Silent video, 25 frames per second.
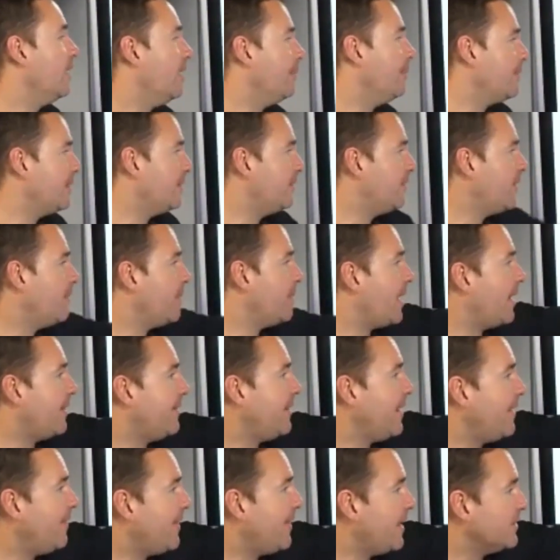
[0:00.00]
You can see about
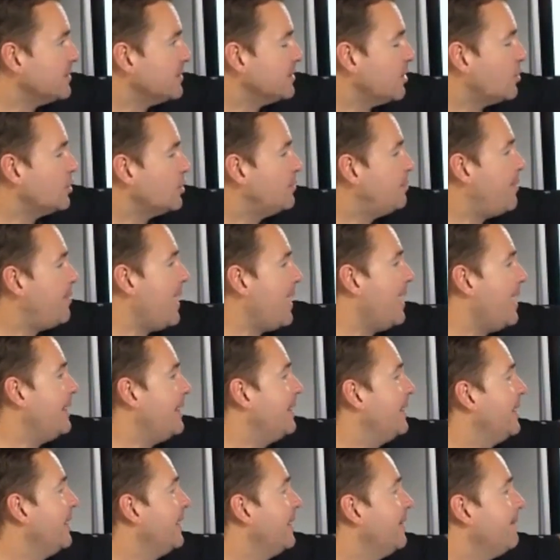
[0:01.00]
a $10,000
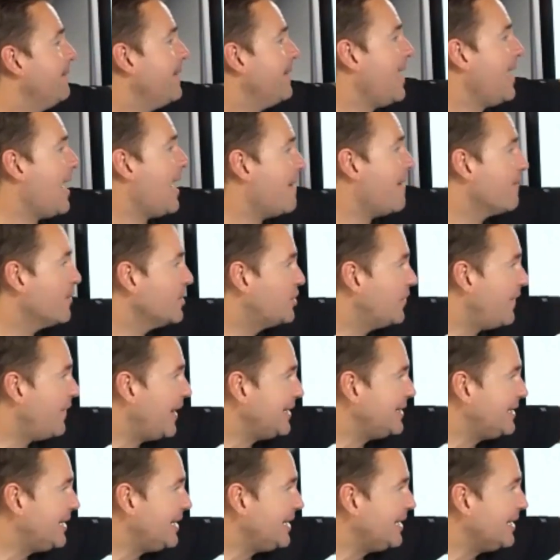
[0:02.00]
spend, average of
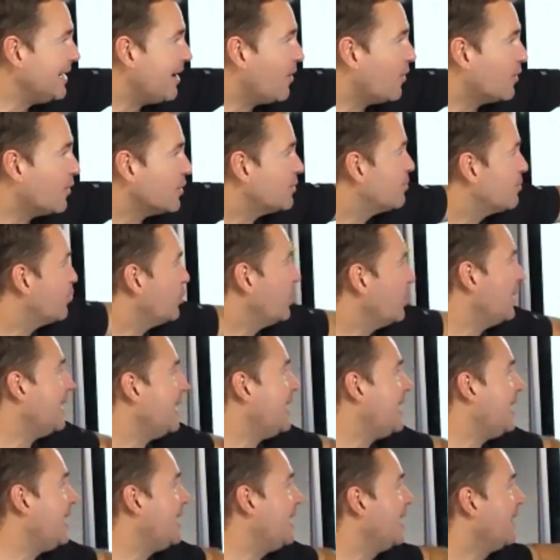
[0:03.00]
$18 per
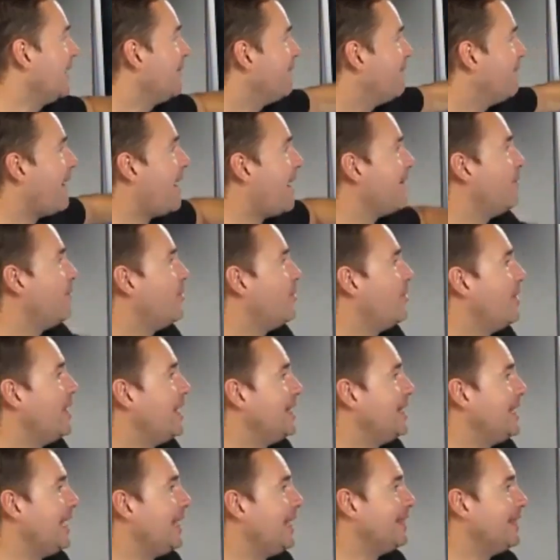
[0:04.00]
lead,
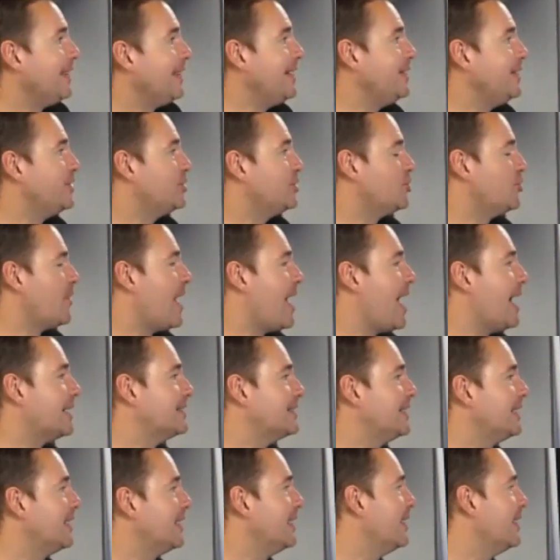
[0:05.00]
510 leads tracked.